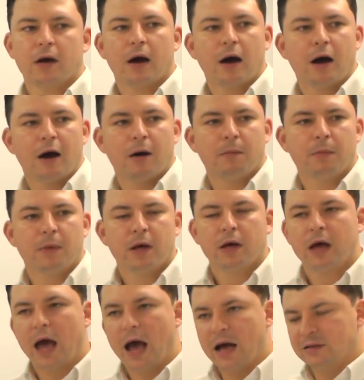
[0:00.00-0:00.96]
Um,
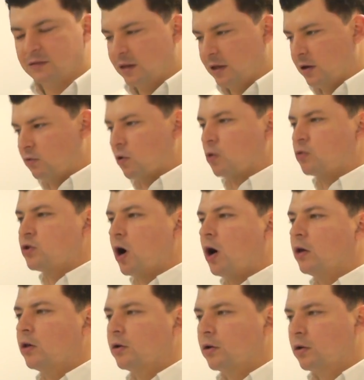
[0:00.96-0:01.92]
as they grow
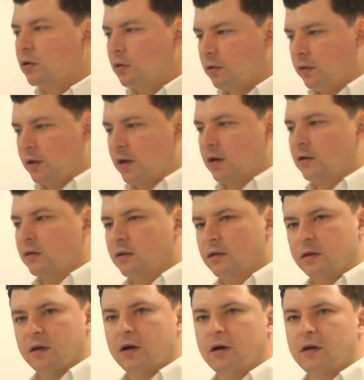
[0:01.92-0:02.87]
taller, they,
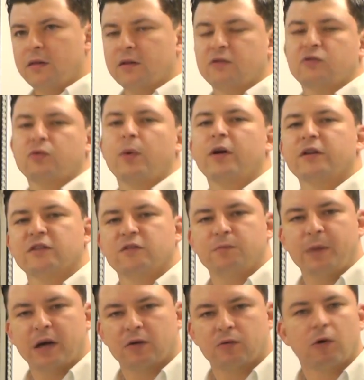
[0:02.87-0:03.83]
the, the squareness
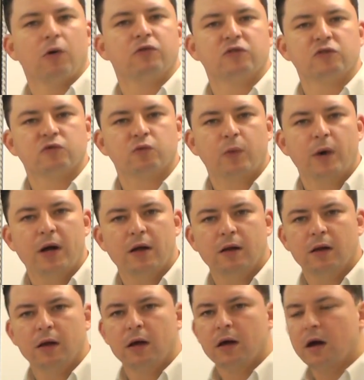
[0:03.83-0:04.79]
spec grows as
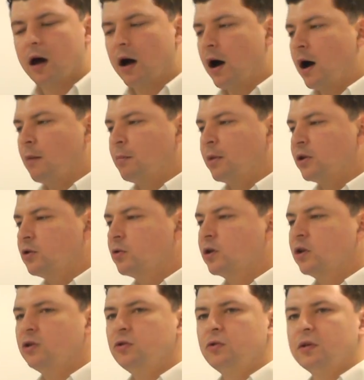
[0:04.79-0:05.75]
well, um, but you
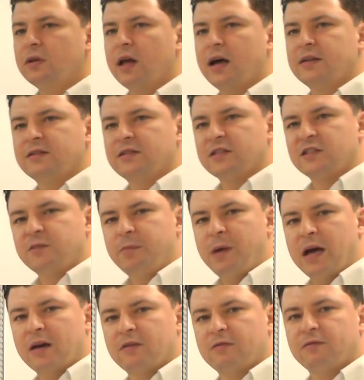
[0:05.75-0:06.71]
can utilize the
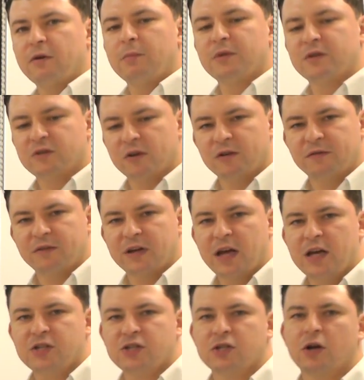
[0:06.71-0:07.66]
spec from the
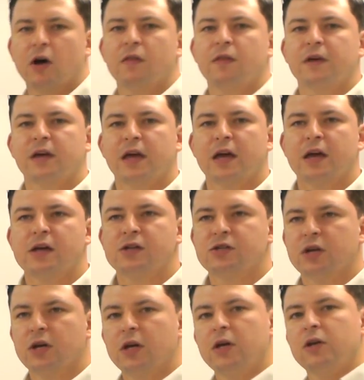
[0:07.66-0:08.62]
certification on the
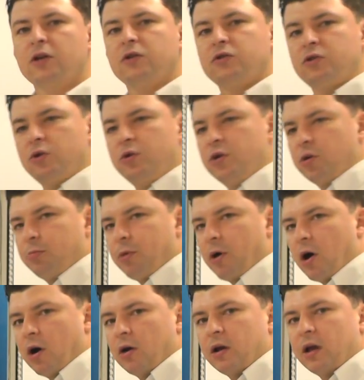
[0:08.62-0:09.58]
gauge to your
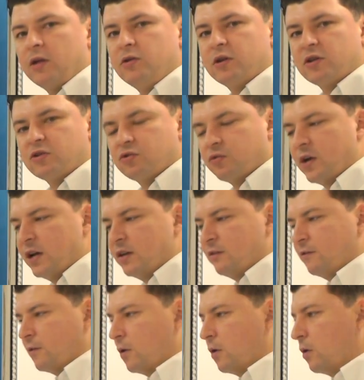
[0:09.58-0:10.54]
part, and you can
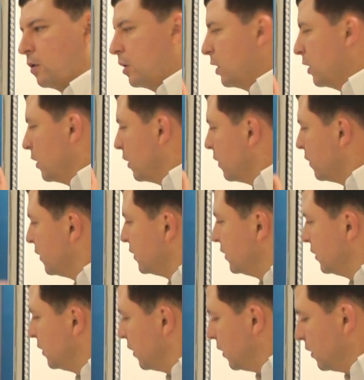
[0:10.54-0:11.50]
transfer the,
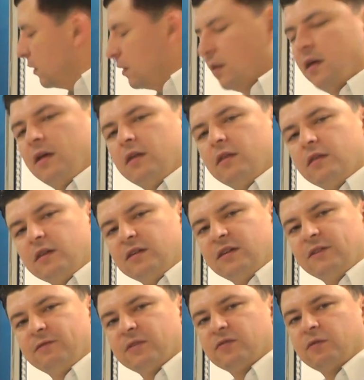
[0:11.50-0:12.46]
the
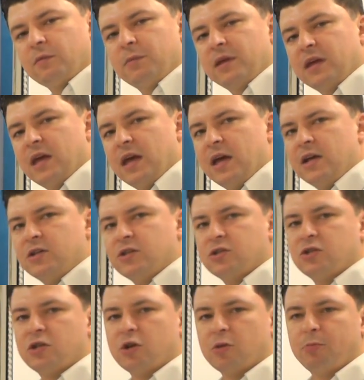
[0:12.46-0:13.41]
difference from the
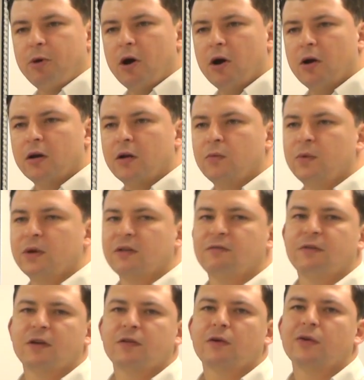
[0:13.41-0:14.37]
gauge to your part, and we can
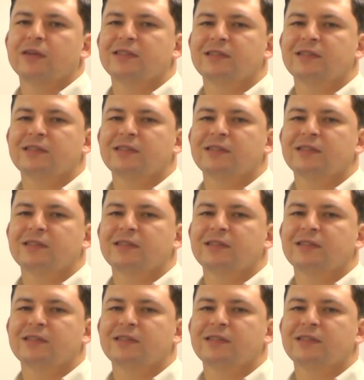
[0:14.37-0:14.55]
figure out